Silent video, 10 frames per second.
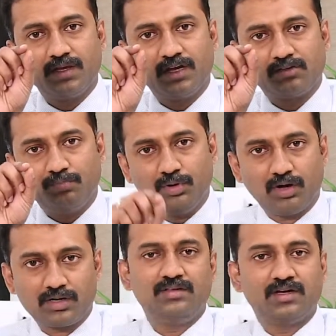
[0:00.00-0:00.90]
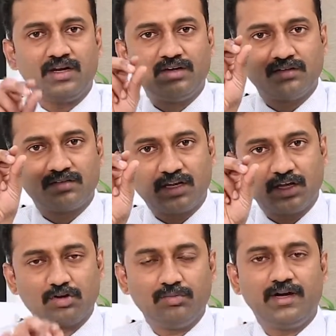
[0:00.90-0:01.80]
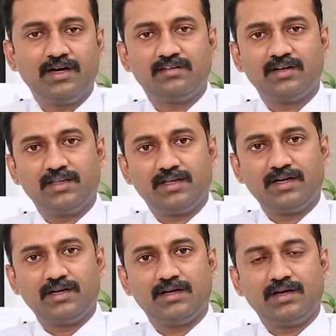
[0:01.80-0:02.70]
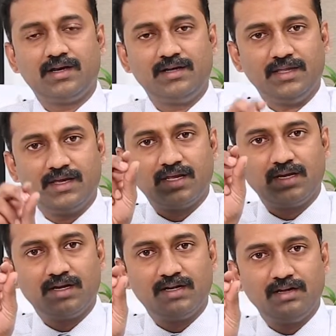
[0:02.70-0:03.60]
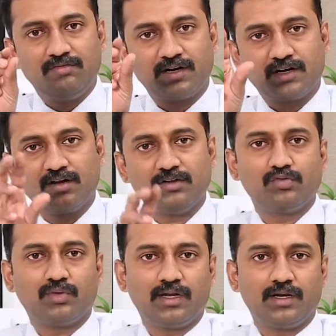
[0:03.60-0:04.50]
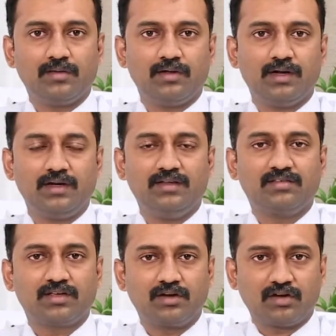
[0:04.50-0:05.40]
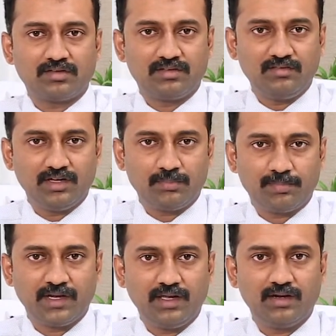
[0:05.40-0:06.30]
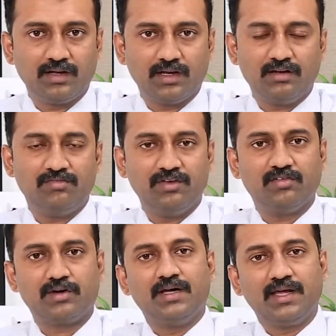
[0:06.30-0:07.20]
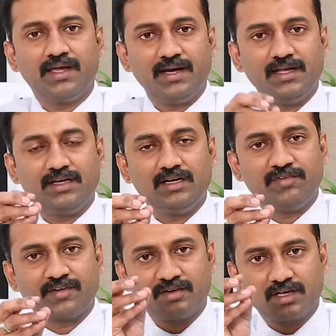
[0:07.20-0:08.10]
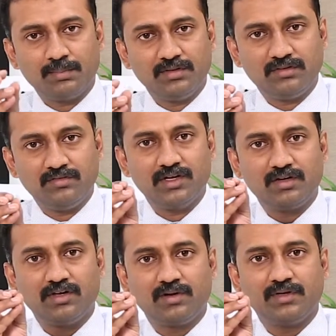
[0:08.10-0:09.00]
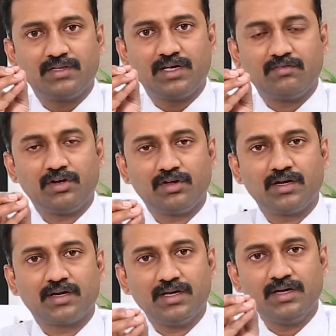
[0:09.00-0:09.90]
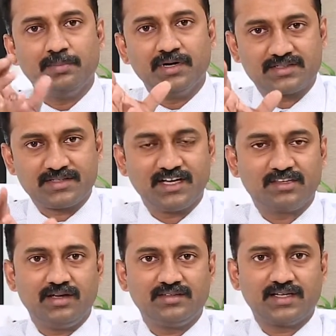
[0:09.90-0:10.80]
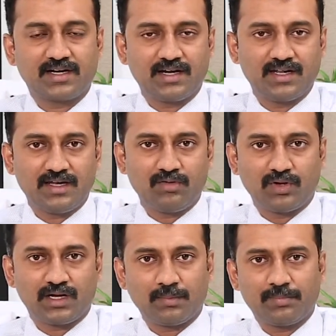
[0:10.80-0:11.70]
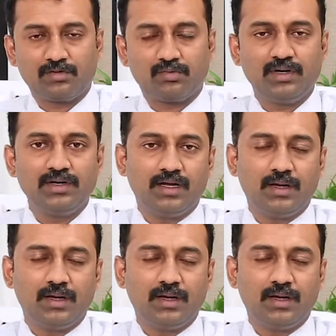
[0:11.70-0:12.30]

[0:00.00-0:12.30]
gets blocked, secretions can accumulate inside that and they can get infected and swollen, and this can cause severe pain and fever. Rarely the infection can be severe, whereby the diverticula can burst, exactly like what happens to an